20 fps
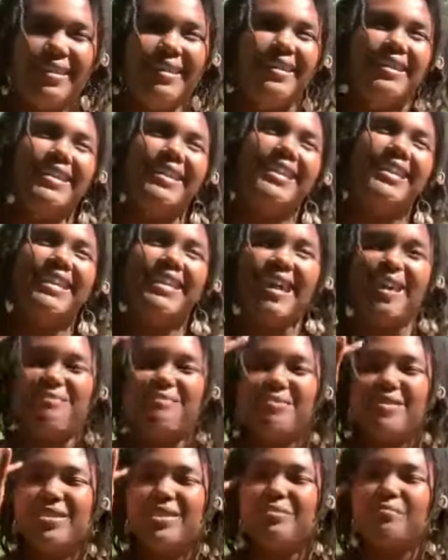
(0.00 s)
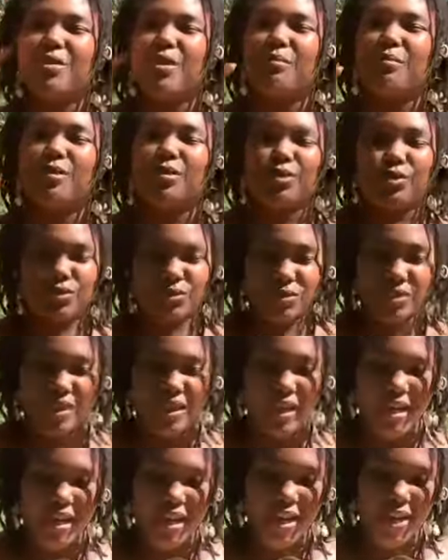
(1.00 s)
I miss them commercials.
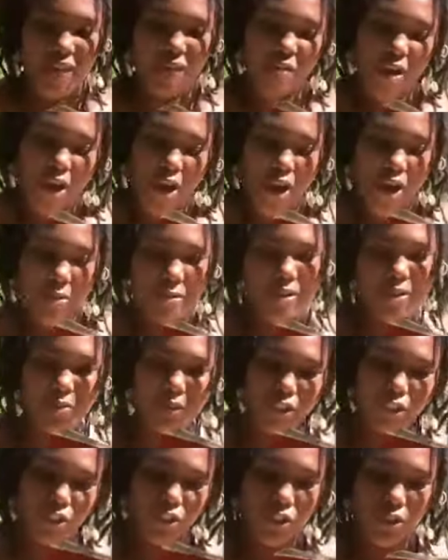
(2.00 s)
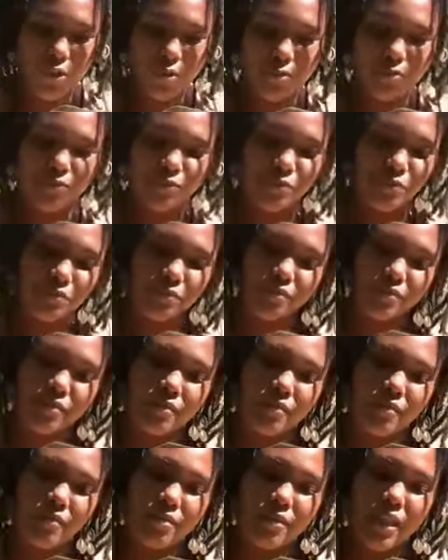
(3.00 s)
Verb, it's what you do.
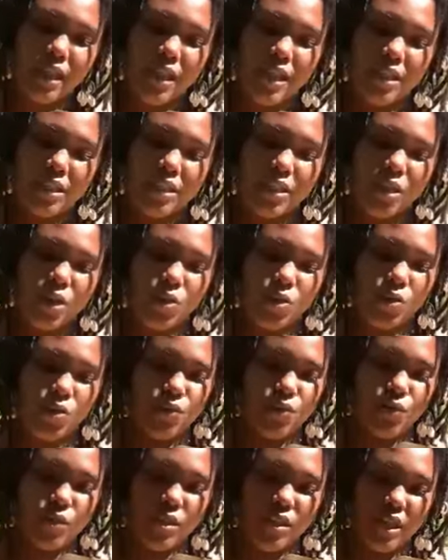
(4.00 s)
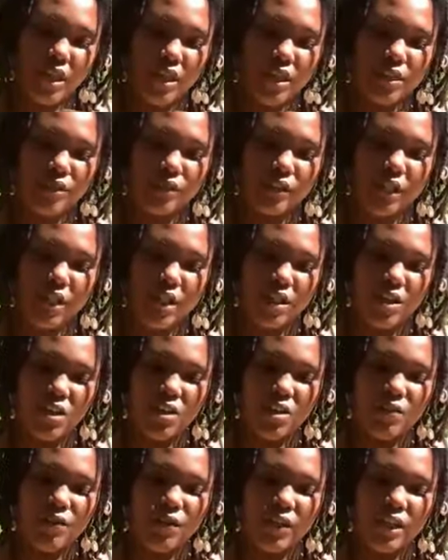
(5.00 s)
So if we're thinking of
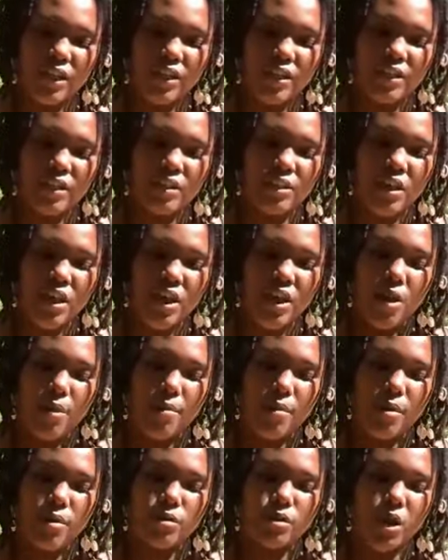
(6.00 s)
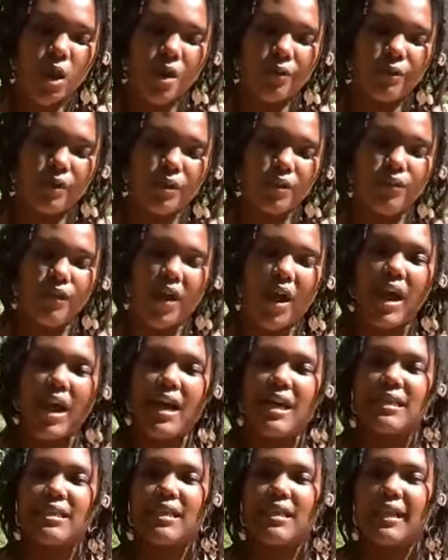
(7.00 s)
love is most often
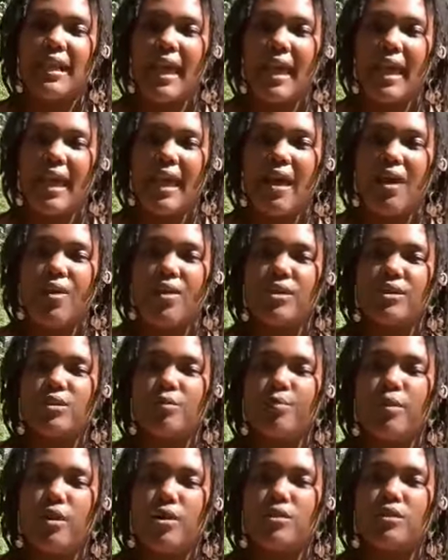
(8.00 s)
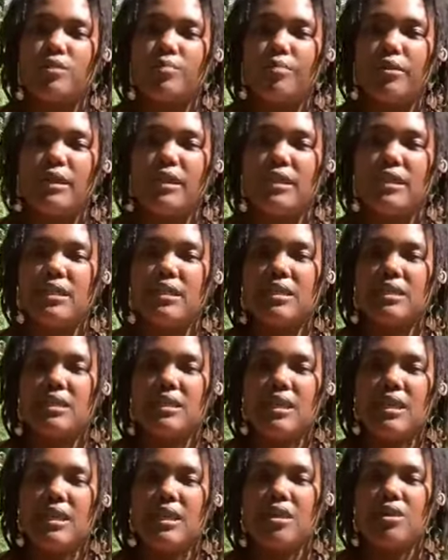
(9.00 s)
defined as a noun, as a person, place,
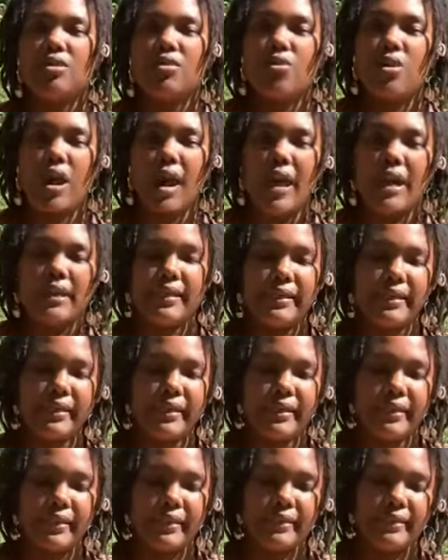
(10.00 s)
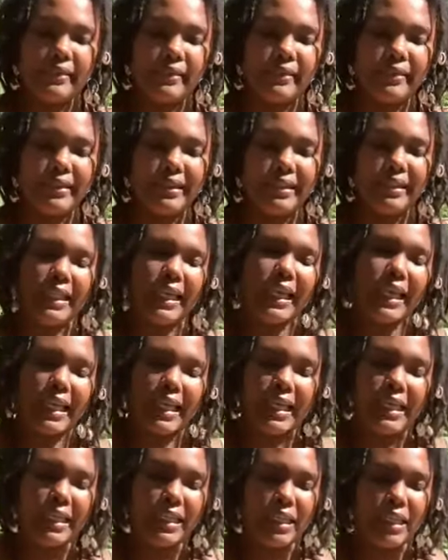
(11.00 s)
thing, or idea, a
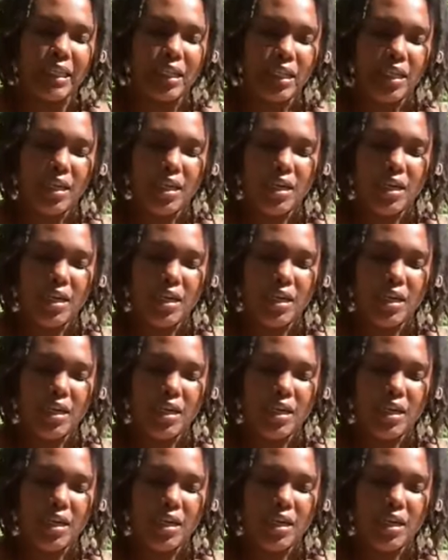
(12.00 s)
thing.